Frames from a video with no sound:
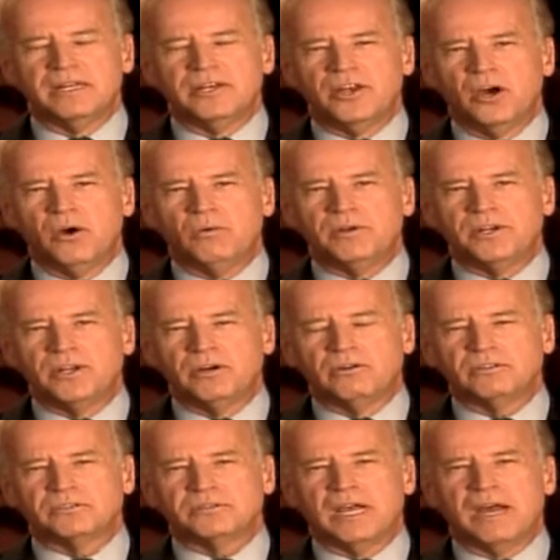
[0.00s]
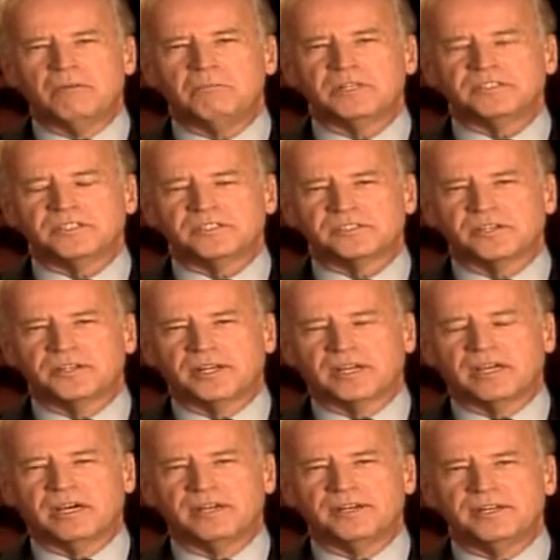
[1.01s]
No one knows how much it's going to
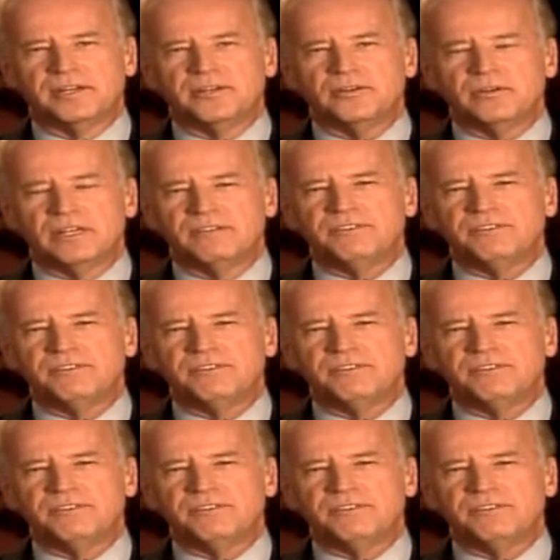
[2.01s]
cut into,